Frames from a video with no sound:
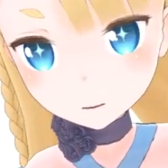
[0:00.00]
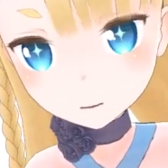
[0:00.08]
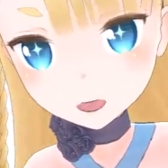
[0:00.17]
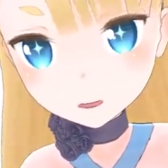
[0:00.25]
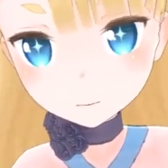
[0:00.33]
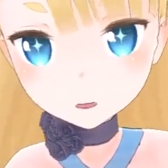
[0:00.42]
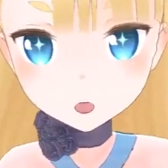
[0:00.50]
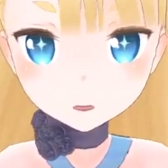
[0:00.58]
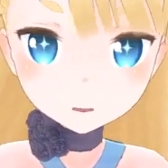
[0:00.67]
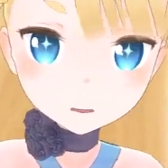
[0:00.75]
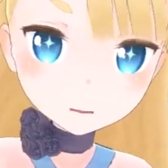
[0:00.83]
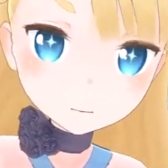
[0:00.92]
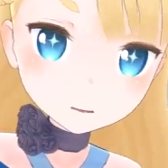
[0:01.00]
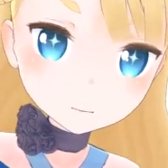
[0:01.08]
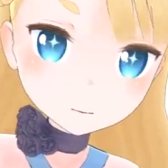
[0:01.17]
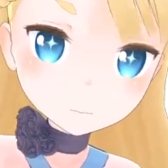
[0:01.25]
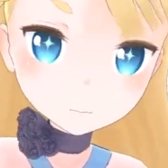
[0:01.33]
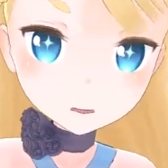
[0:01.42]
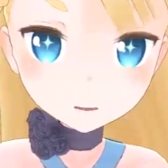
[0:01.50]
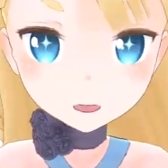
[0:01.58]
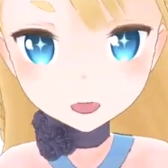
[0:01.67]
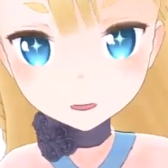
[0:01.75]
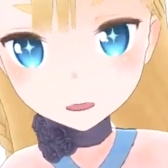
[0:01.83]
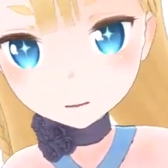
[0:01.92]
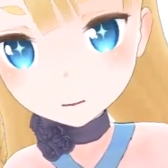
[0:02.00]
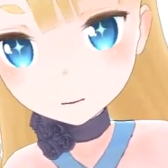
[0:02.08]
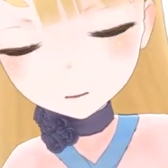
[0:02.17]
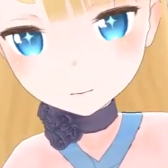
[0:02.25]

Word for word: not toys and deserve a high level of